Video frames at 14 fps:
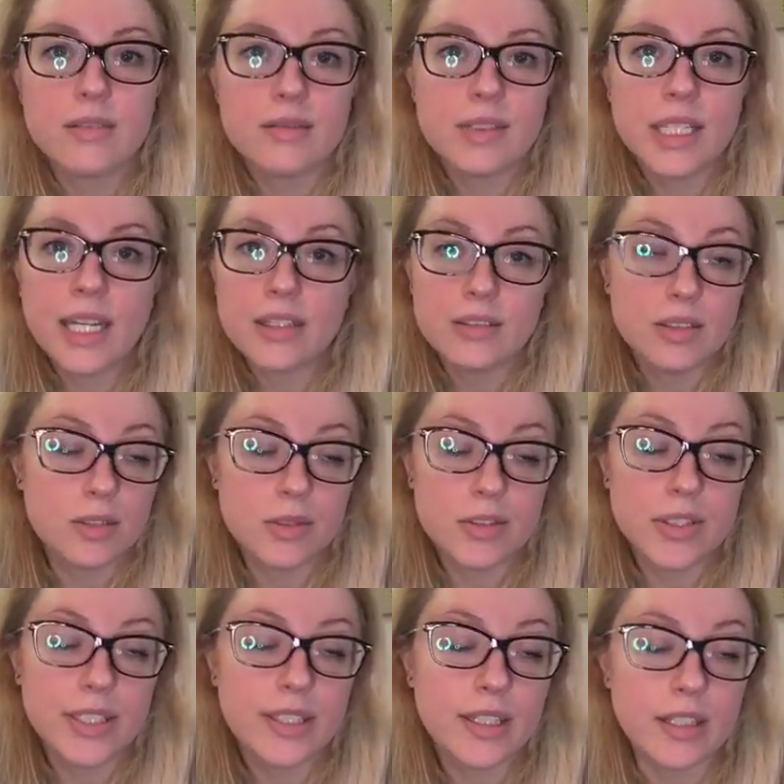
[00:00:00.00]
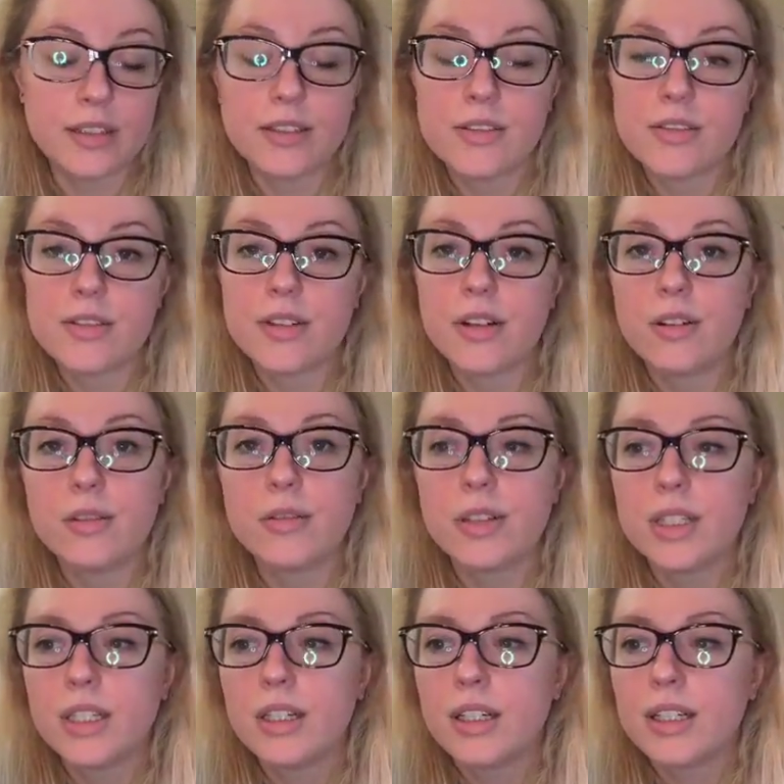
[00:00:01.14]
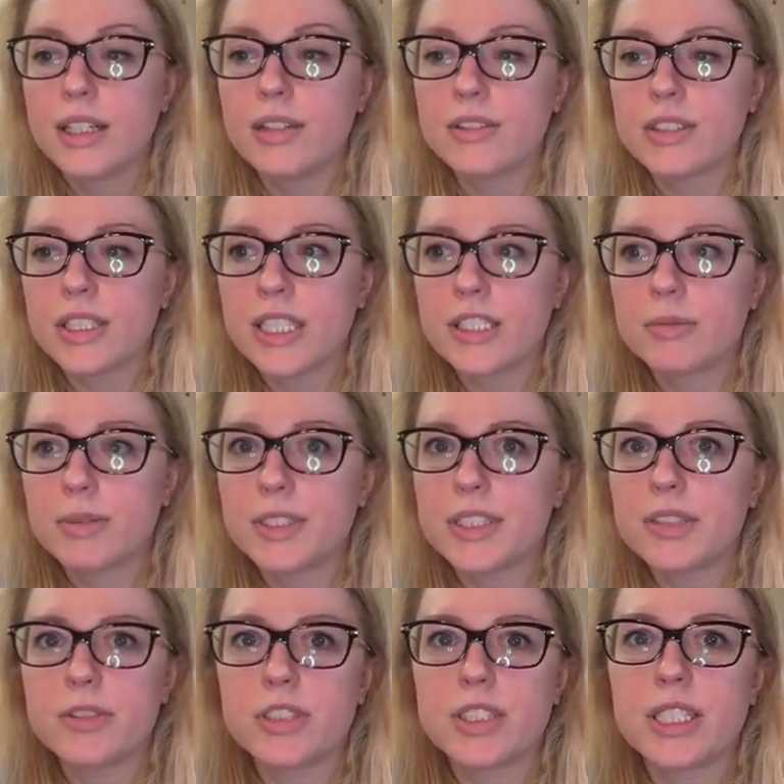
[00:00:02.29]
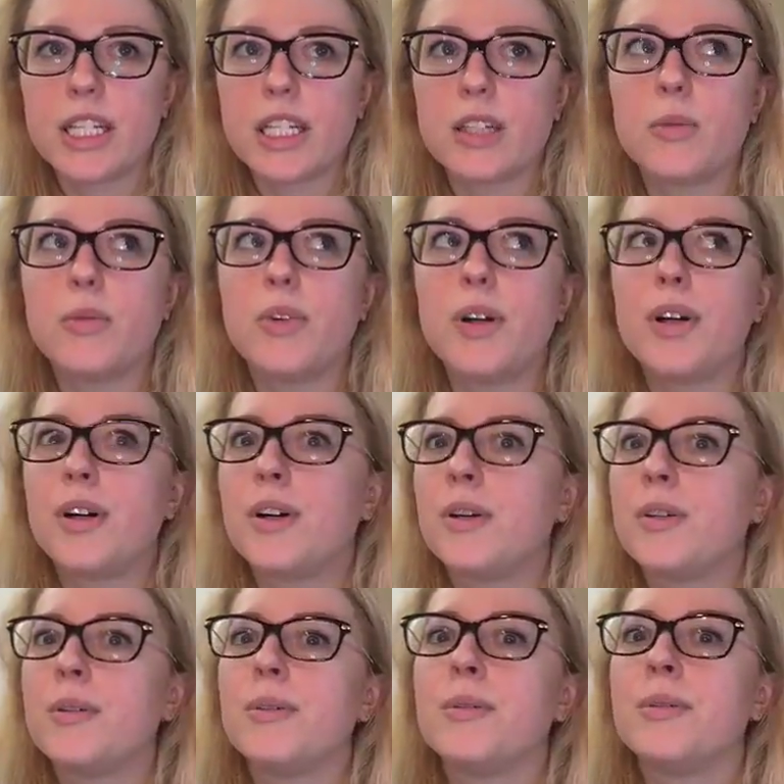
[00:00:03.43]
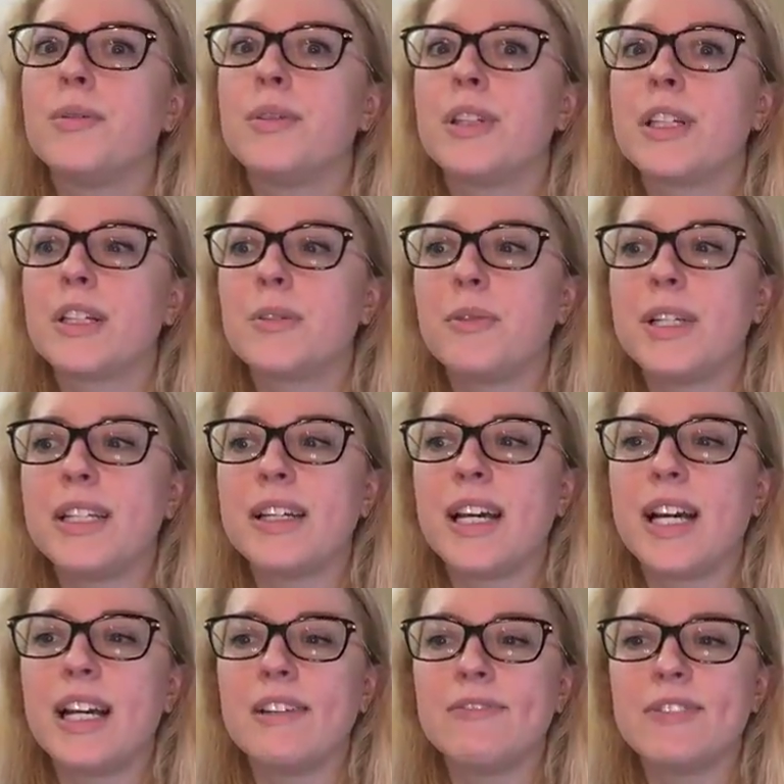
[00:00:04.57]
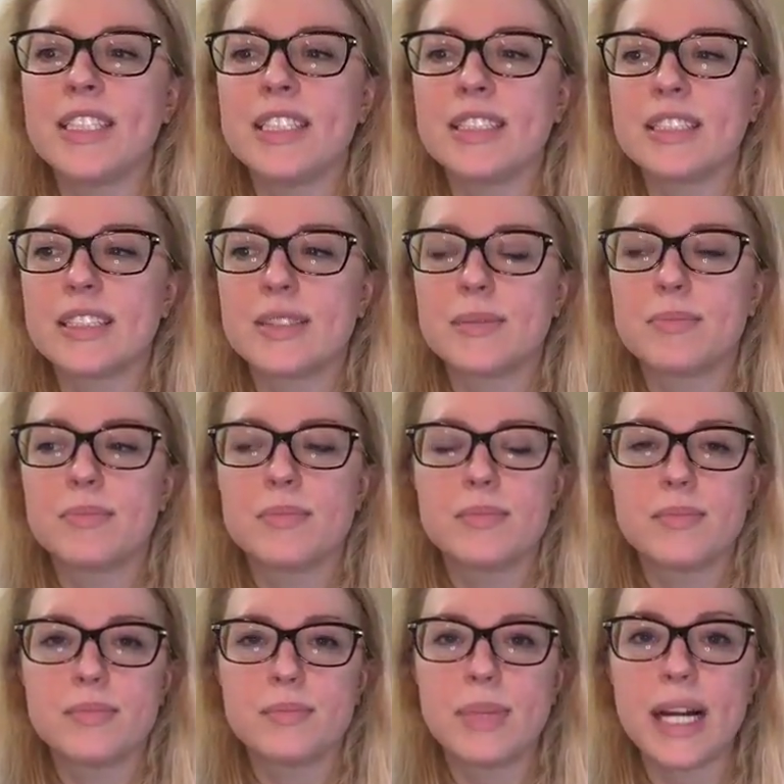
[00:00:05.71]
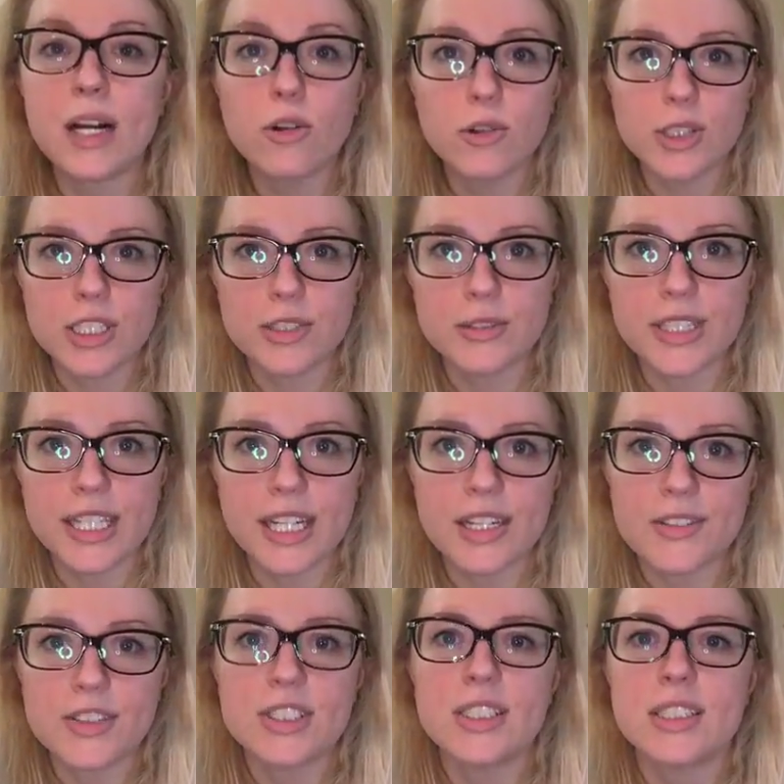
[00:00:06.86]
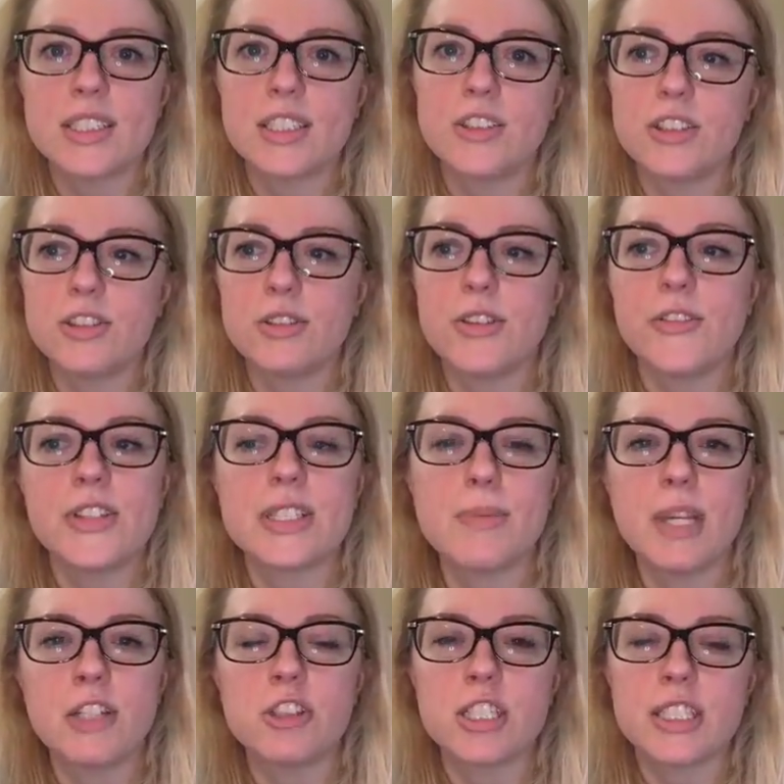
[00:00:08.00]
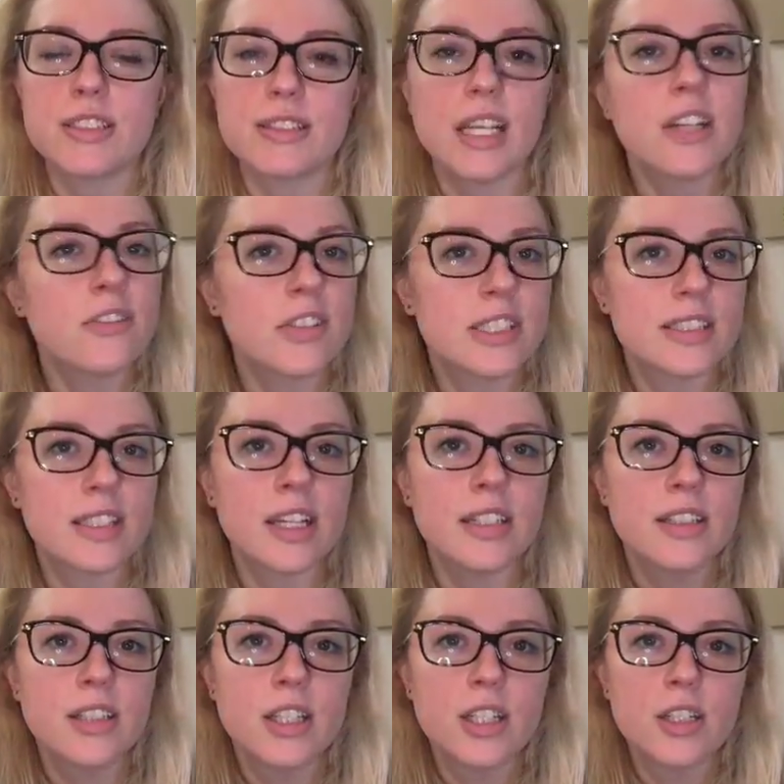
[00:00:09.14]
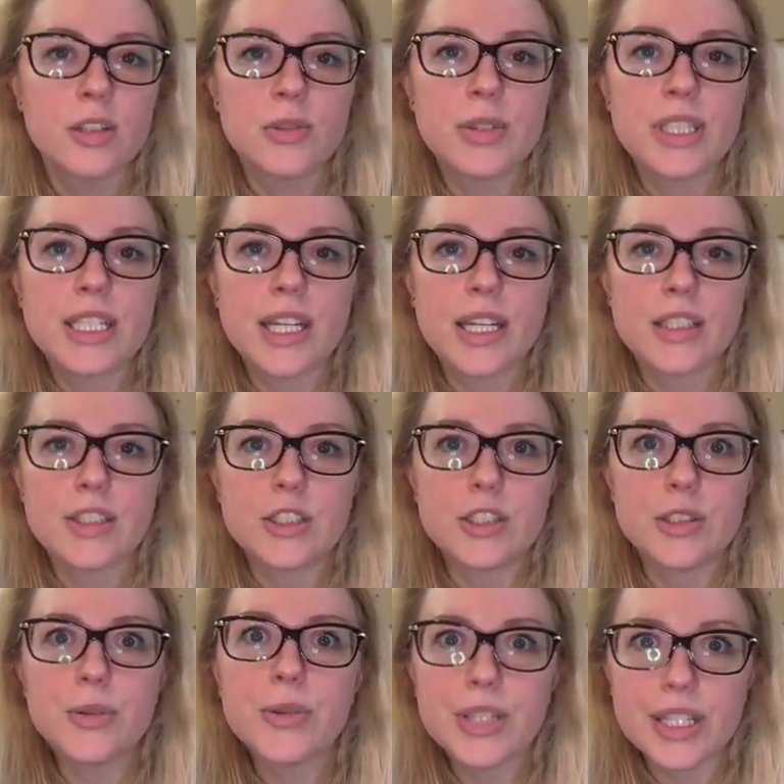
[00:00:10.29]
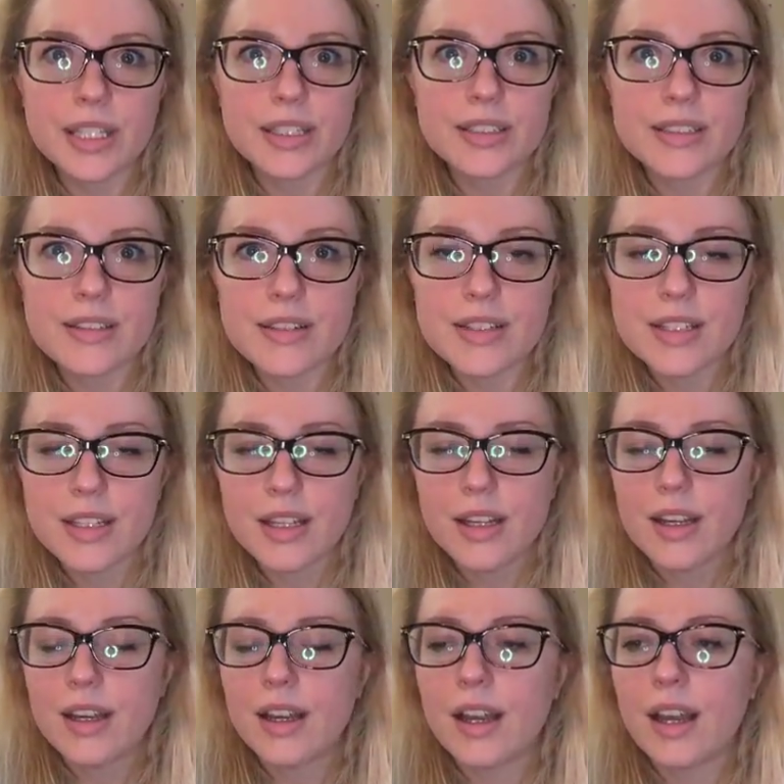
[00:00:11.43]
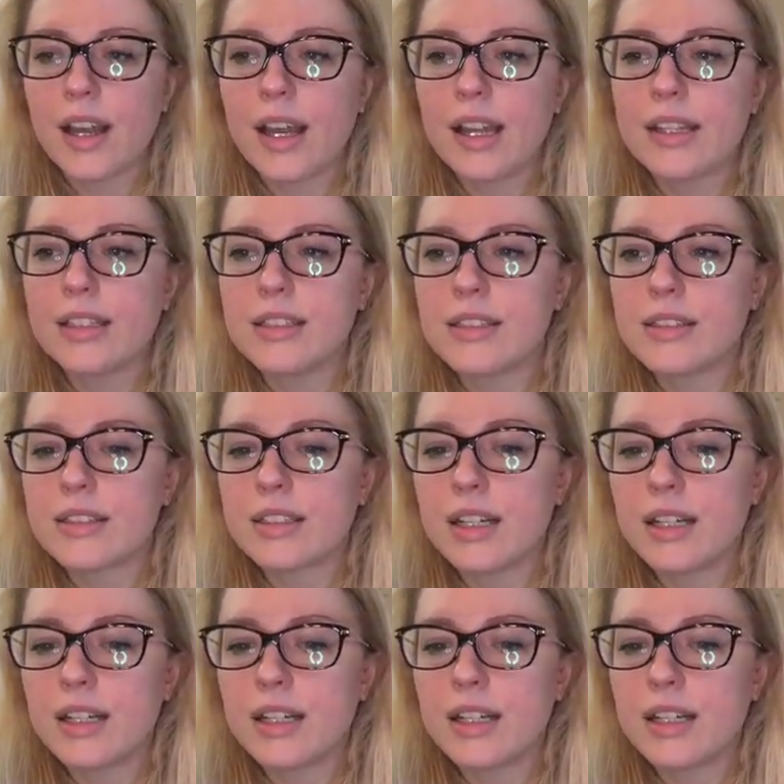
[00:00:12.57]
yeah, it was right there. So that was another experience. It was just like, whoa, like we have this power, we have this energy, we have this magic inside of us that we can do things. And